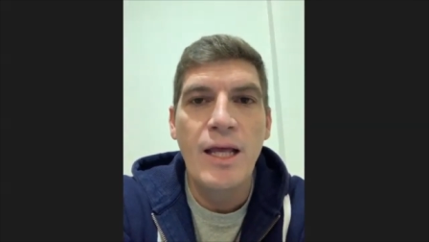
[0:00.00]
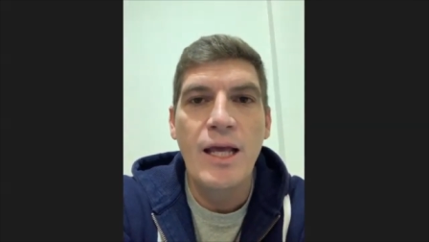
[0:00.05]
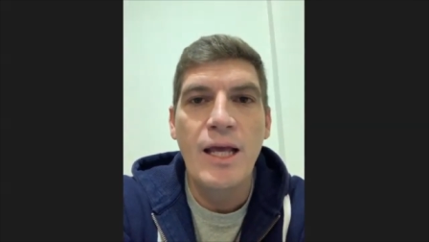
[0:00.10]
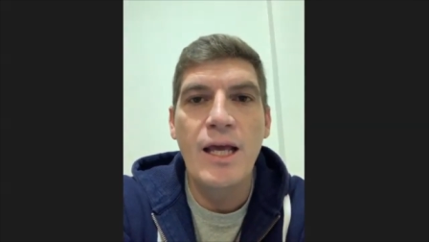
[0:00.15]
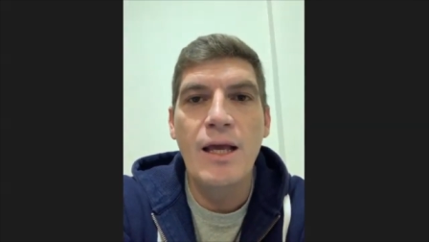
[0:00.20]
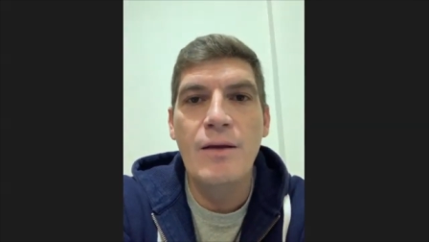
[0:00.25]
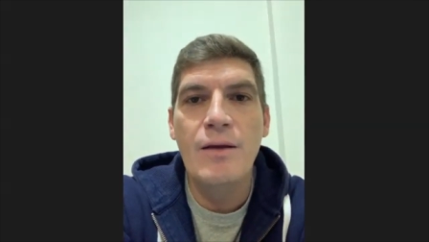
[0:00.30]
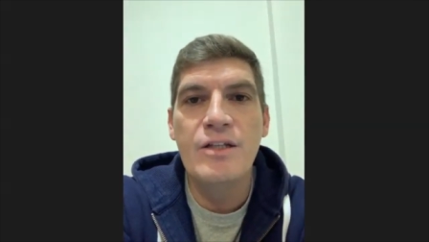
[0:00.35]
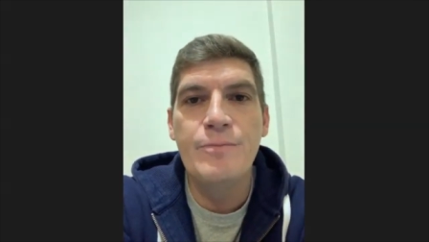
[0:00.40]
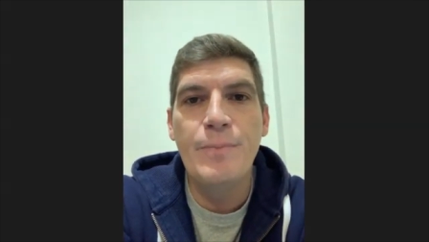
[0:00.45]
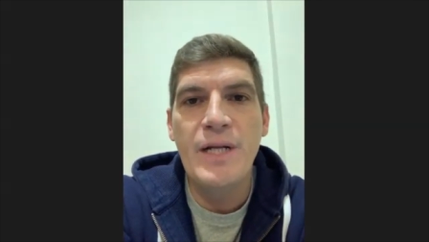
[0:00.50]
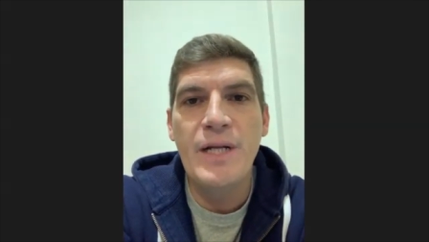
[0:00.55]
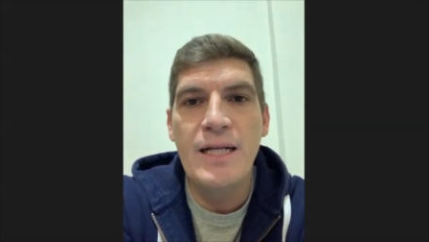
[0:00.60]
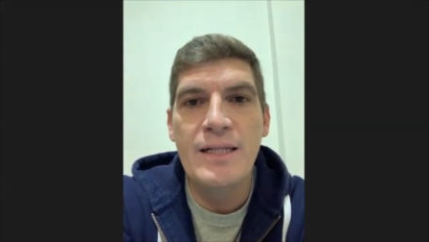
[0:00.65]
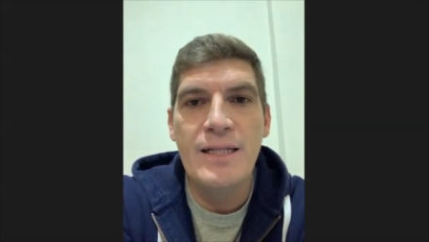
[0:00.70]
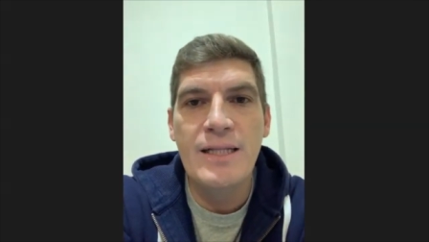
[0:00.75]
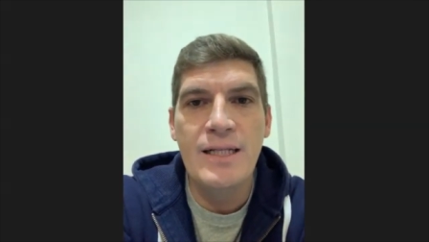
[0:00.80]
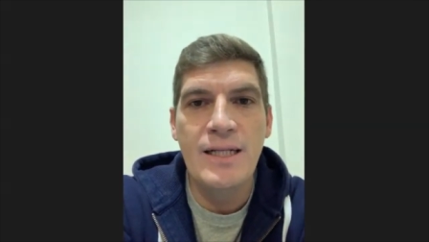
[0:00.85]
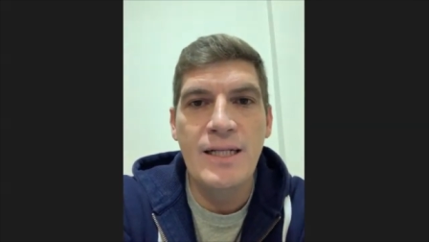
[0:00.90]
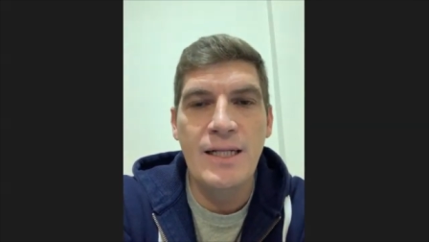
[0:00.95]
uh,
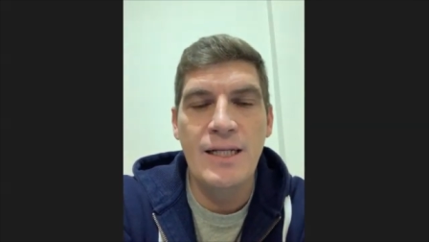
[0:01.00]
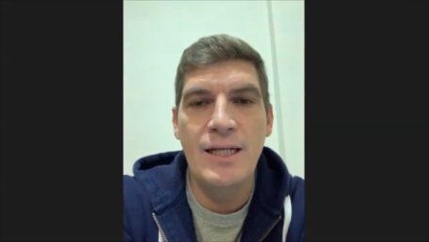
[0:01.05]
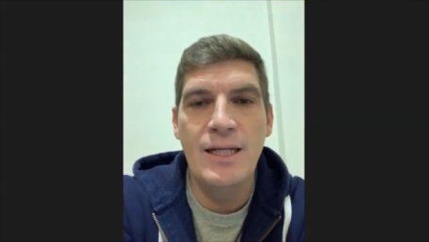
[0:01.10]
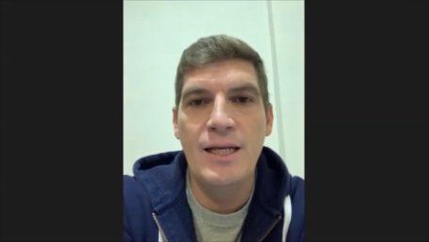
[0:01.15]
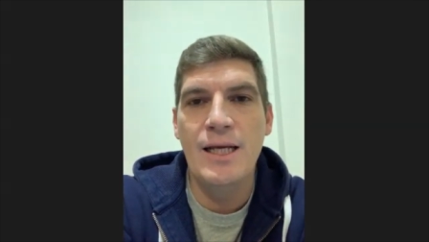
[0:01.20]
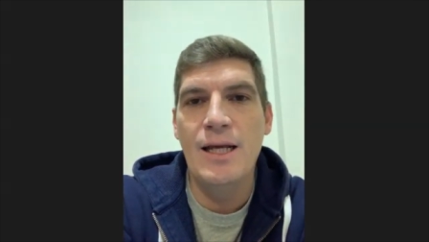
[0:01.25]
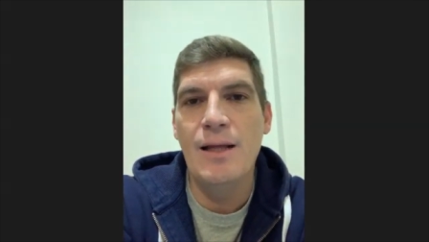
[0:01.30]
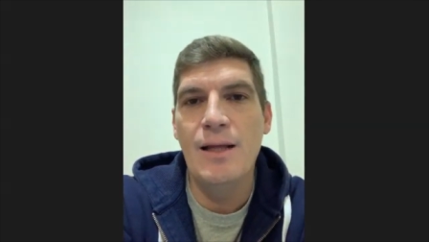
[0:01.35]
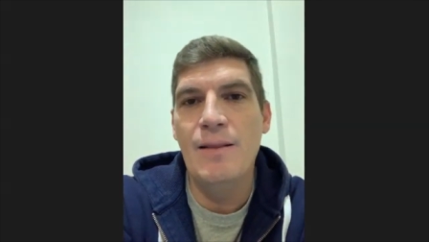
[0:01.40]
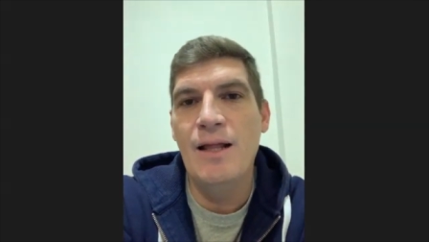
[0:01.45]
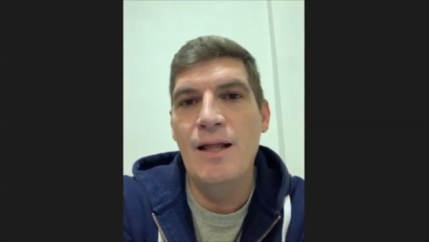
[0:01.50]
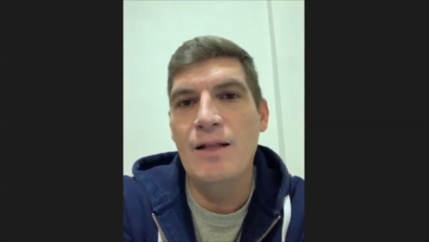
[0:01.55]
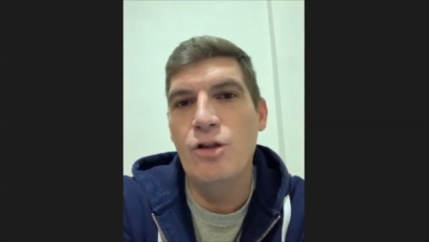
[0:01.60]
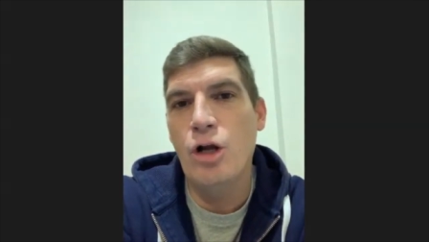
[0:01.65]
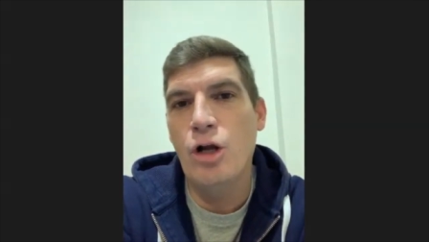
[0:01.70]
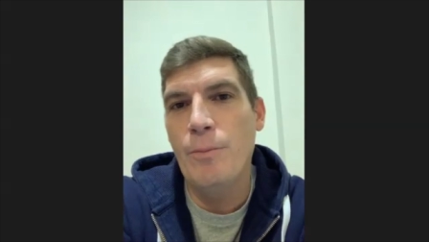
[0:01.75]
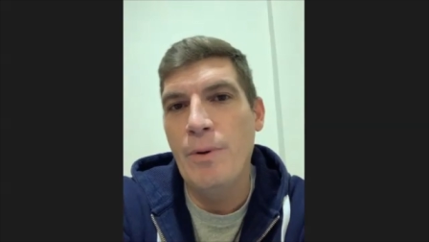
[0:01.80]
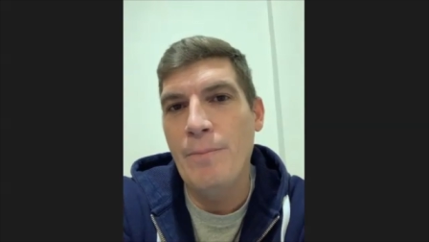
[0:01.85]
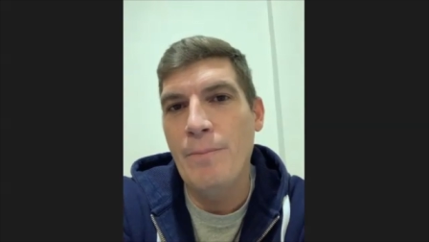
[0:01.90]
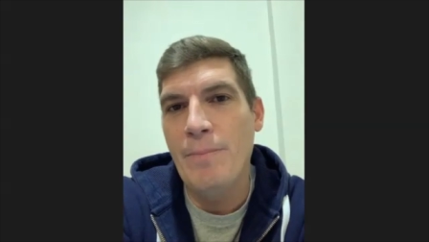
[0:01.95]
sprinting and uh, then
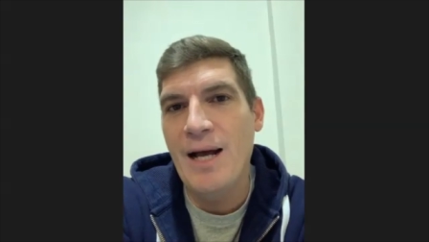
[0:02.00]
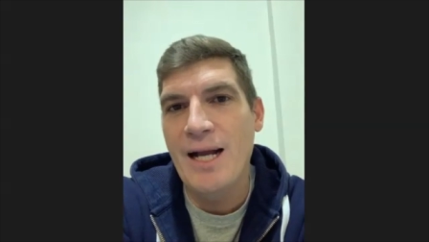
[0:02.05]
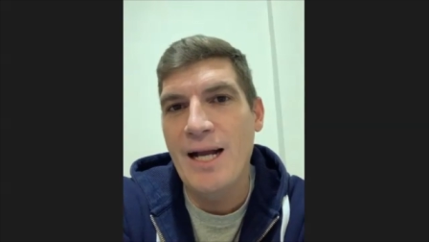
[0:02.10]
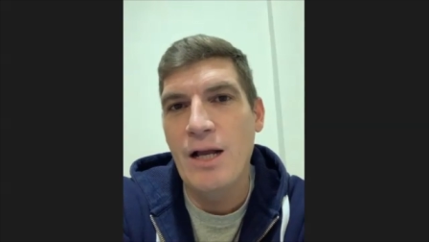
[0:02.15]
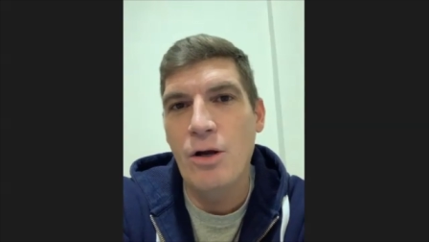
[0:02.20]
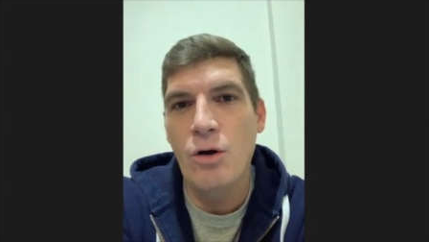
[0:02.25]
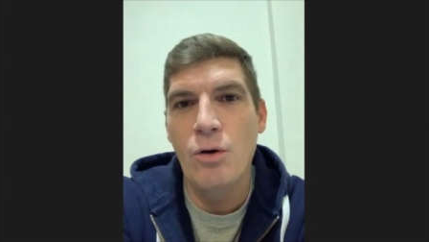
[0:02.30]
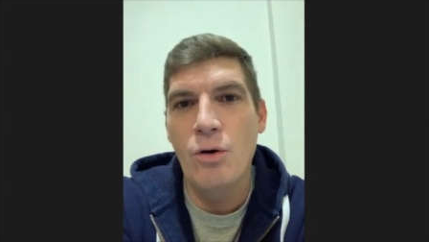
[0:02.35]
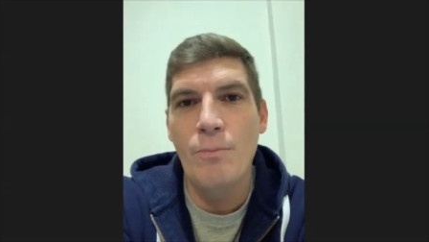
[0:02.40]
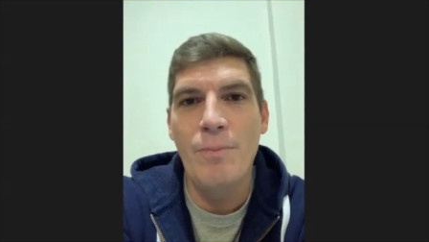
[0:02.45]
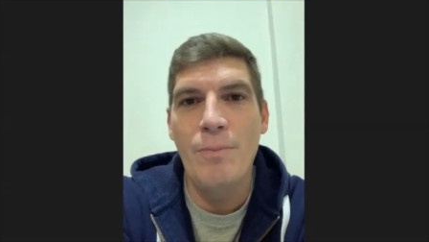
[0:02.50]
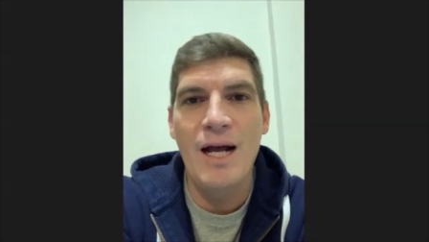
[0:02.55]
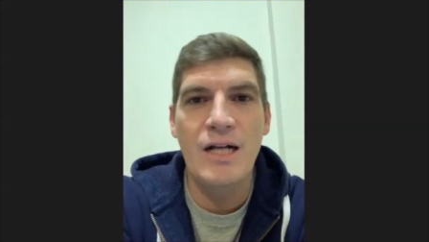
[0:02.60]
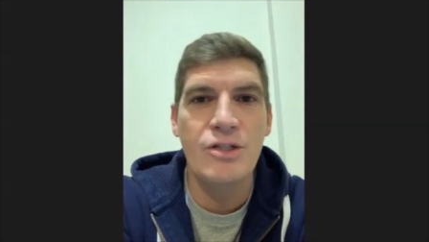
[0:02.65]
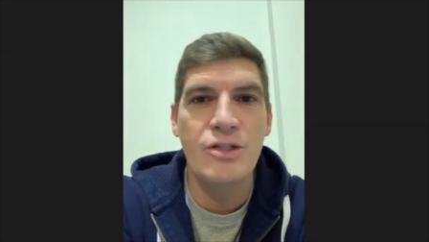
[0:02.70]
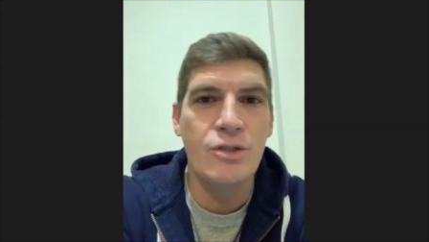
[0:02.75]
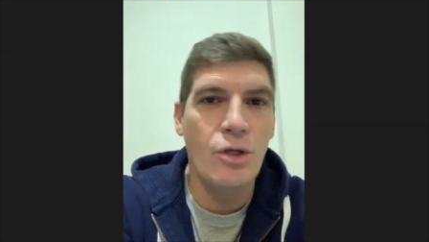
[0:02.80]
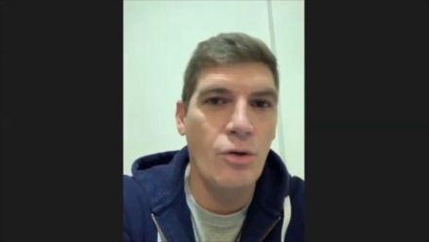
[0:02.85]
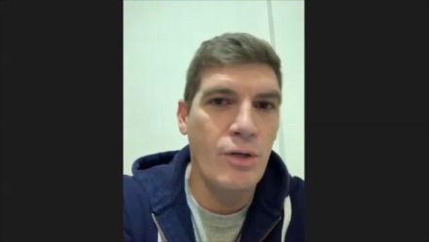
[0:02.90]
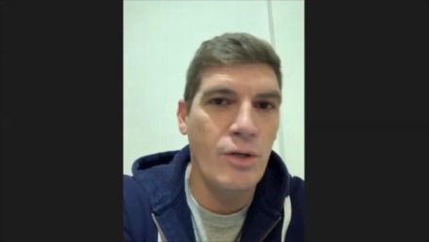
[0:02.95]
dropping back and going
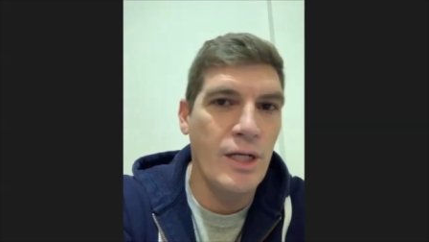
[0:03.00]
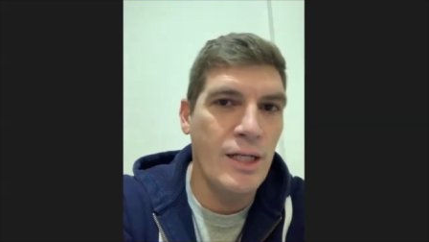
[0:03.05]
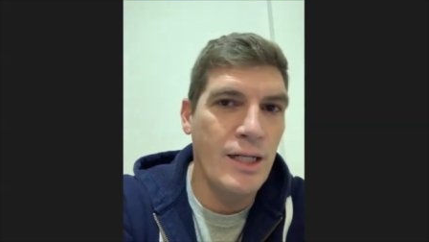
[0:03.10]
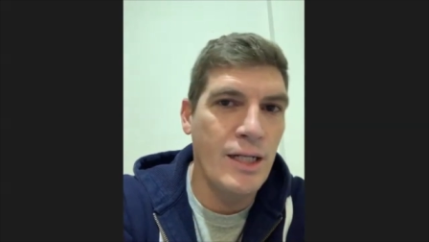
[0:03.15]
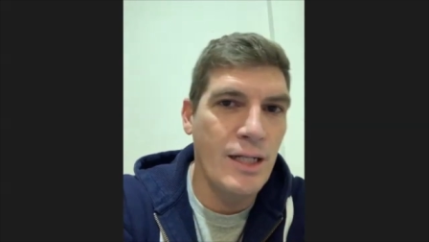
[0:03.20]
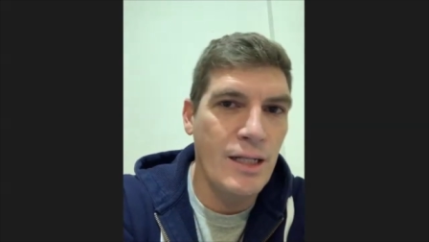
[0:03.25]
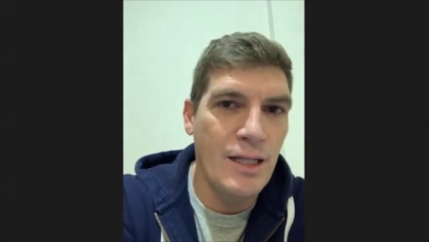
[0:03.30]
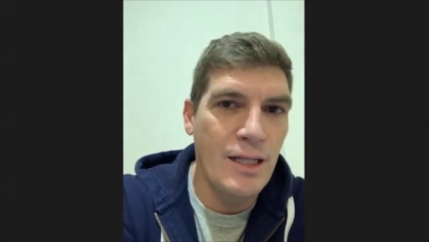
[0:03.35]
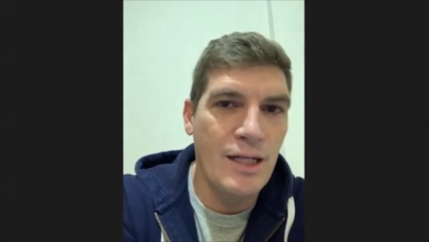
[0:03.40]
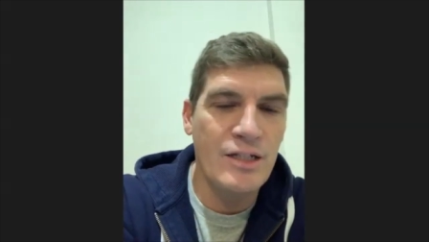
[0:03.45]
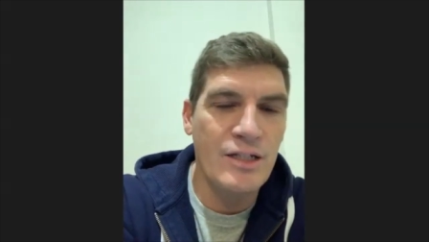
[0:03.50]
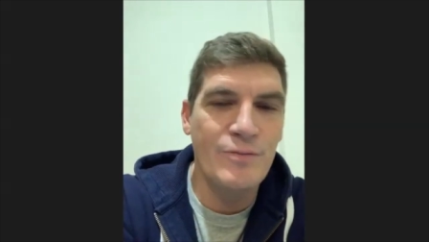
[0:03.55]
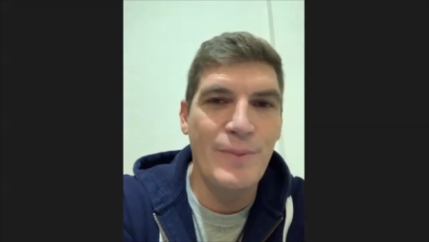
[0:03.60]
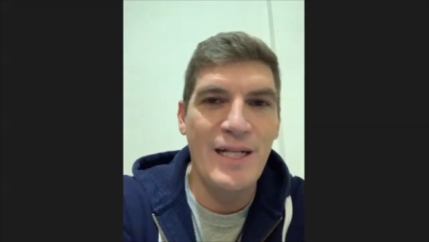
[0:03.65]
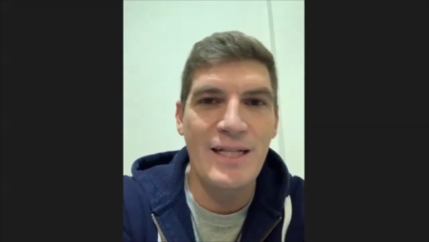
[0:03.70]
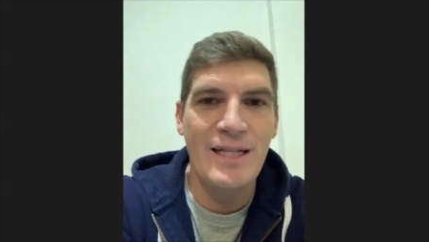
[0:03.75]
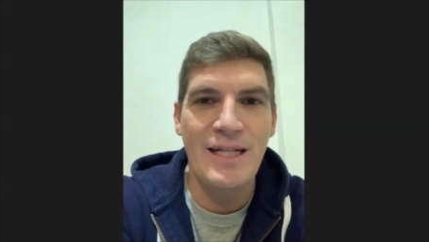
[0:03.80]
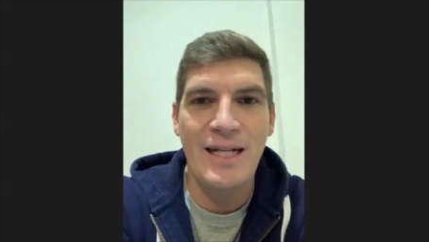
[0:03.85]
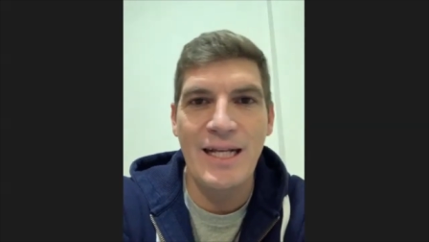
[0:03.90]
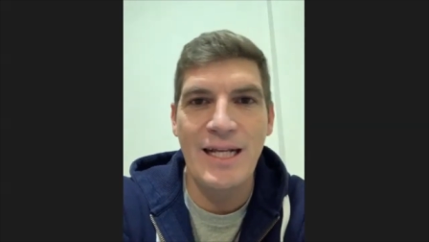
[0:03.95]
backstroke and uh, then
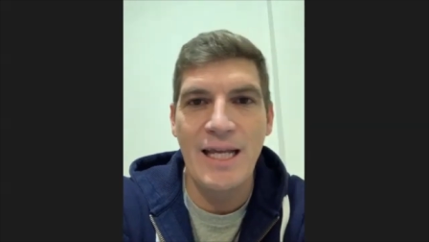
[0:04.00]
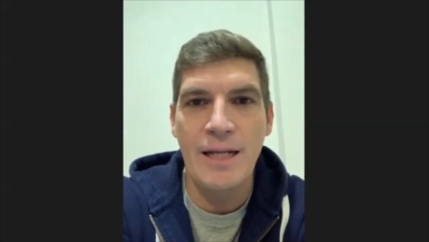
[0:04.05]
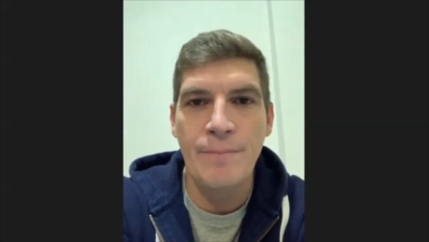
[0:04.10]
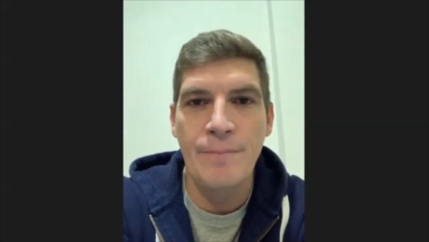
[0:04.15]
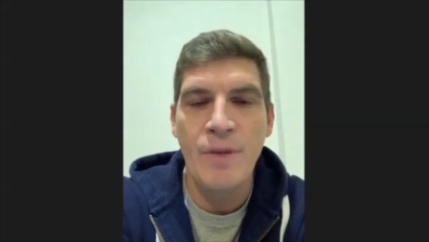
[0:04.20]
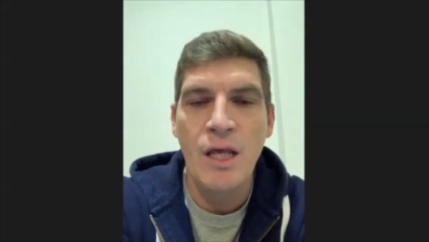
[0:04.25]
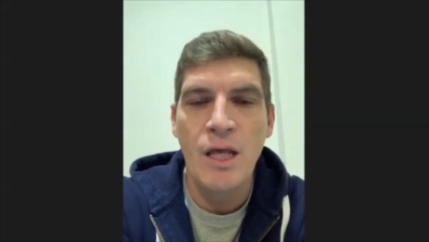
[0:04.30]
sprinting again.